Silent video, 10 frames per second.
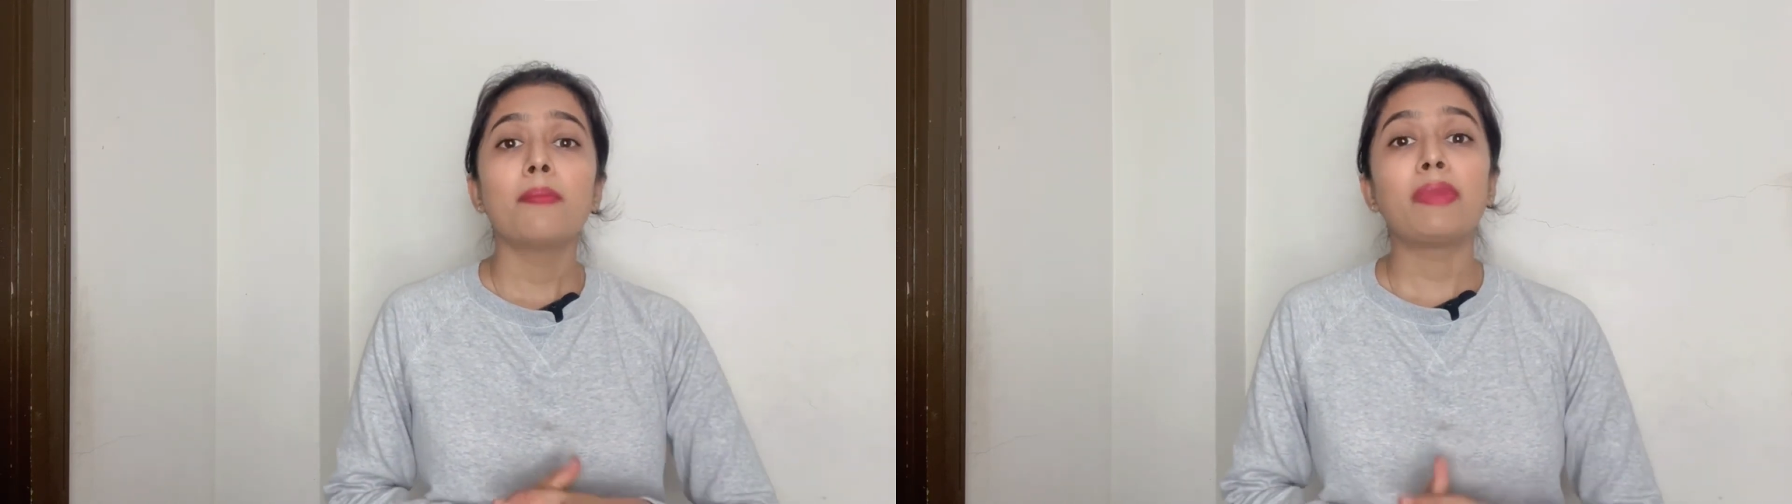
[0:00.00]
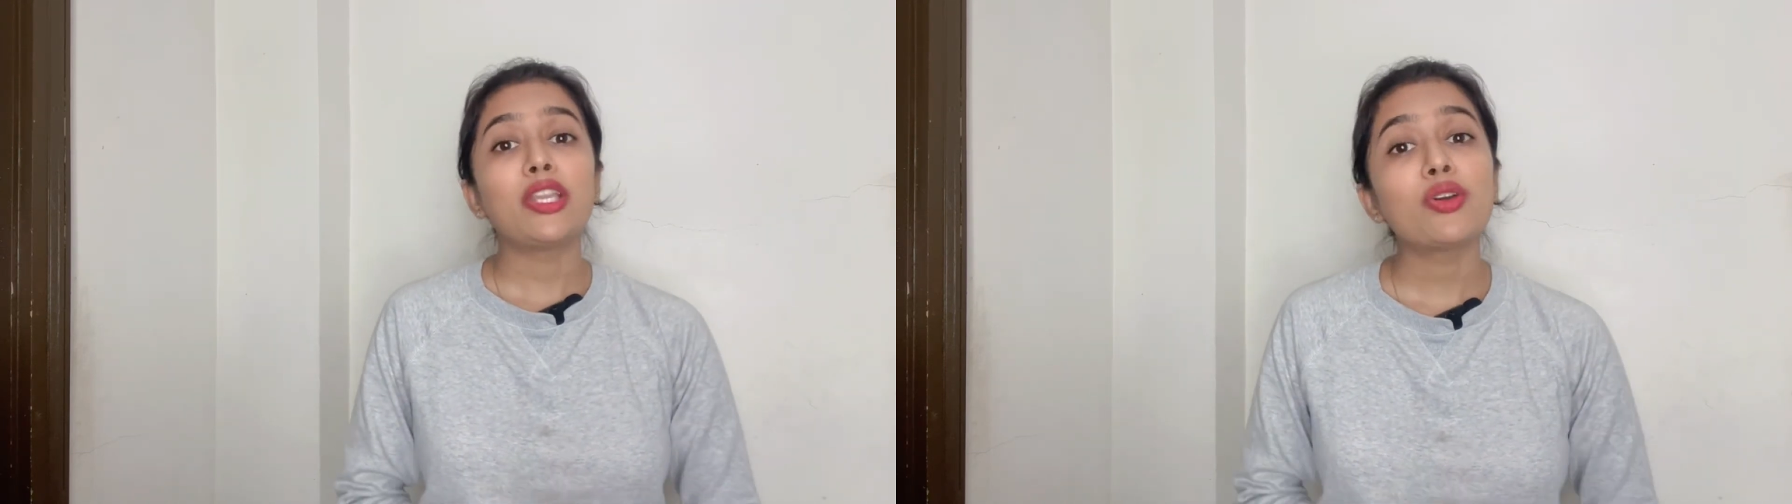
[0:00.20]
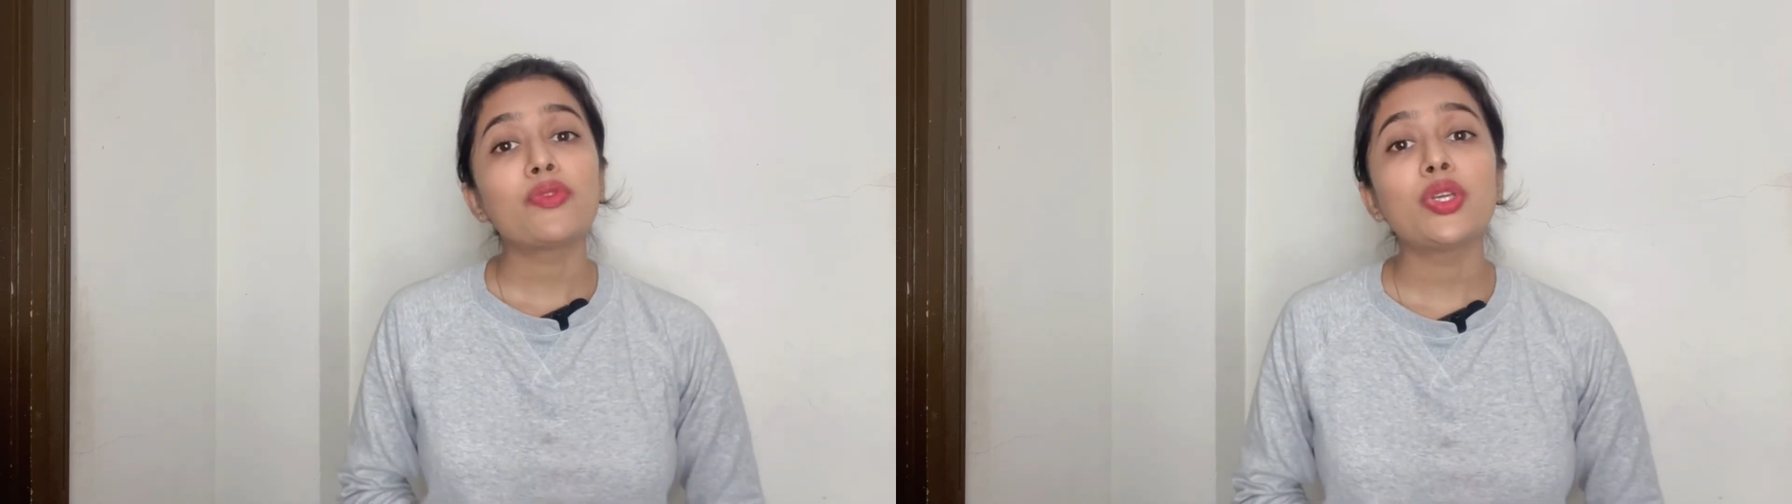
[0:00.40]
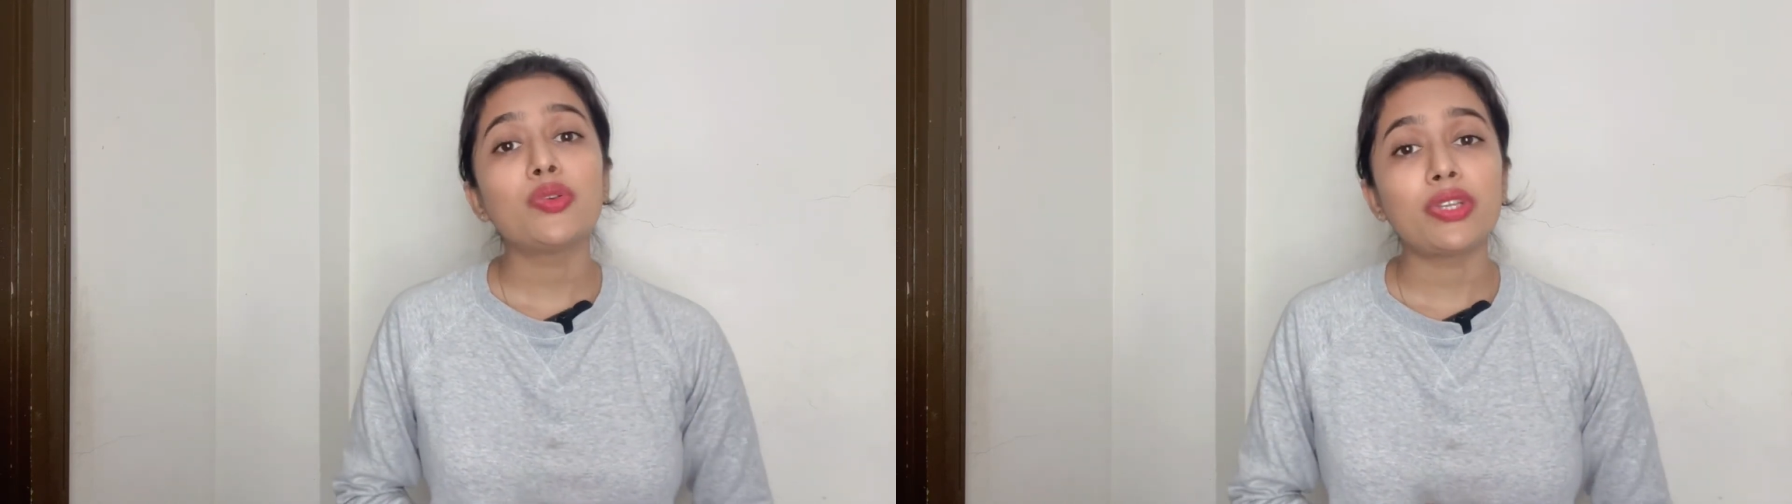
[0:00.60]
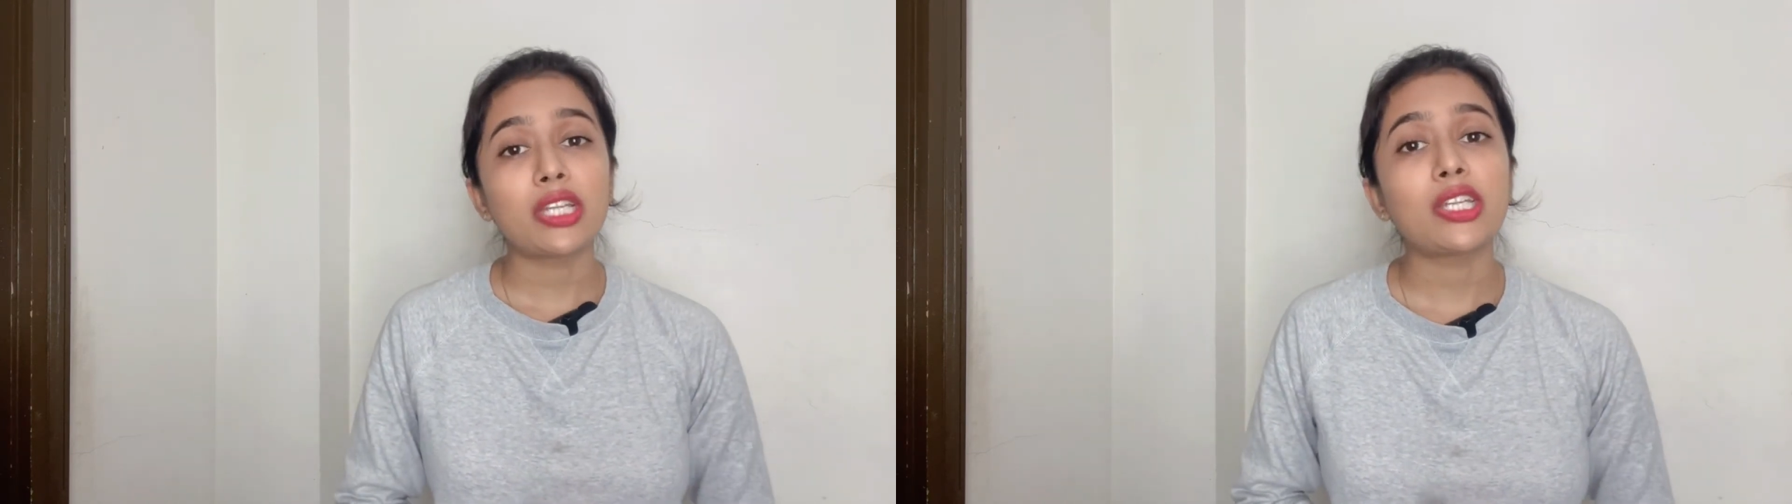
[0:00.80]
many of the
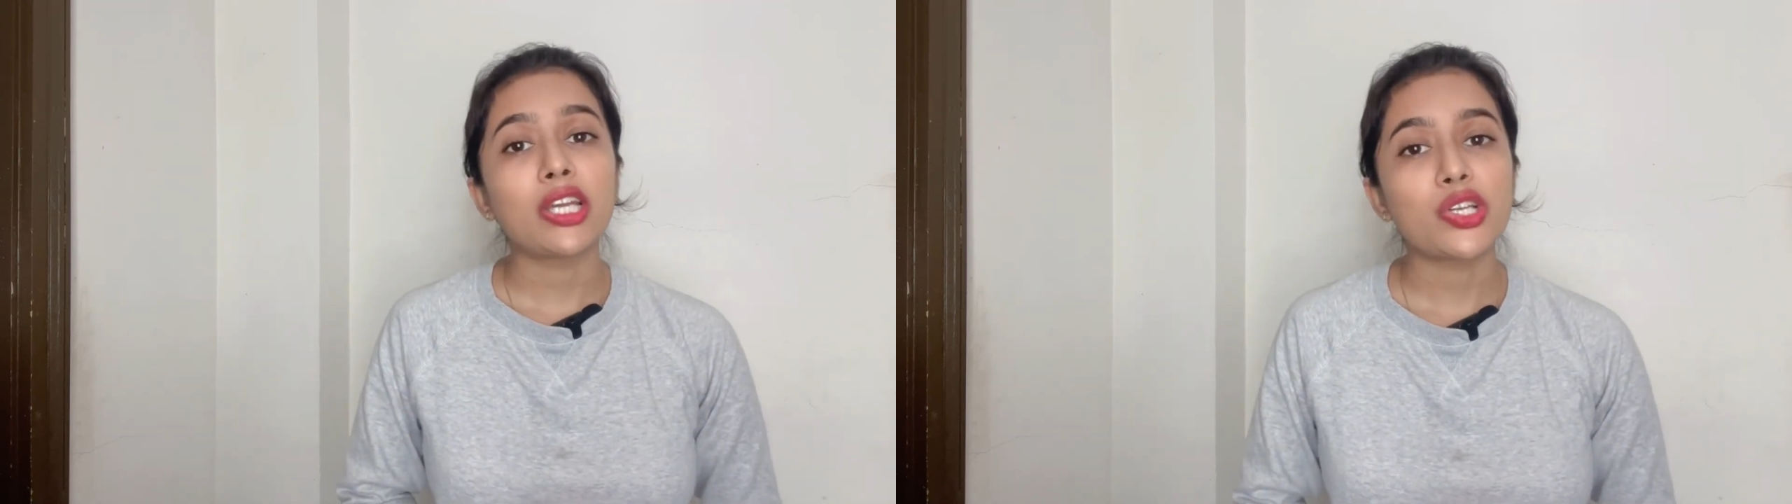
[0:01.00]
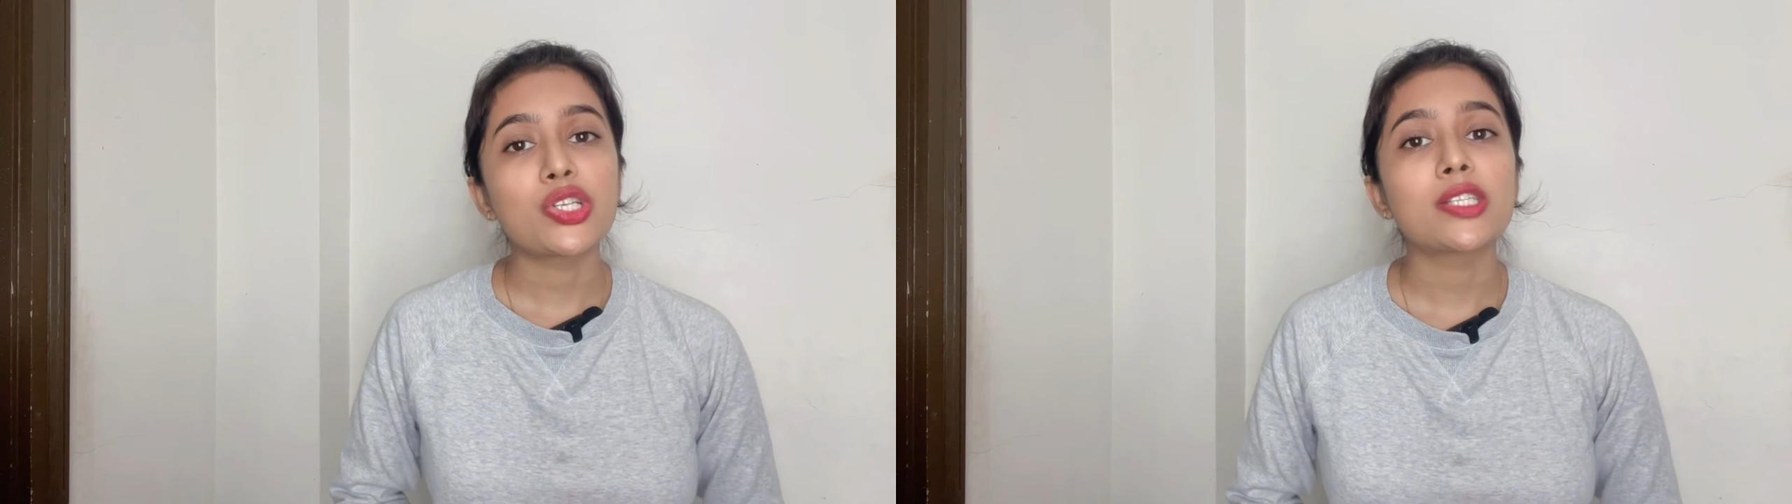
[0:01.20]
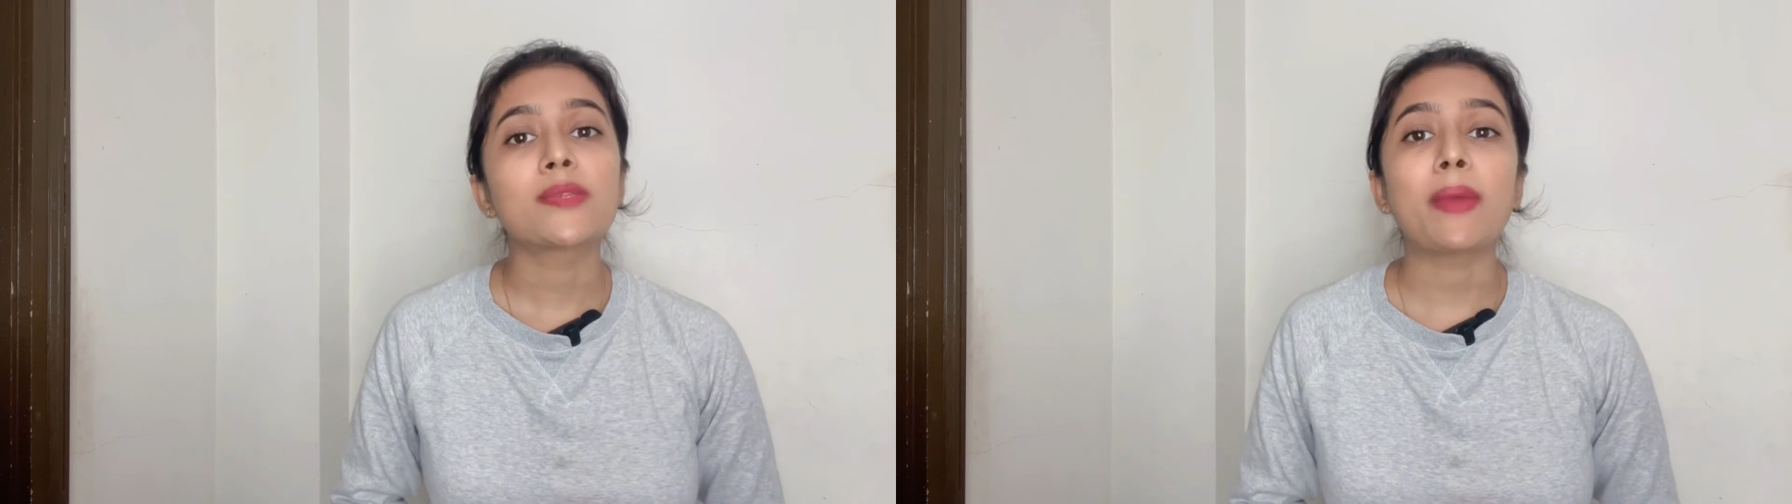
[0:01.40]
UV radiations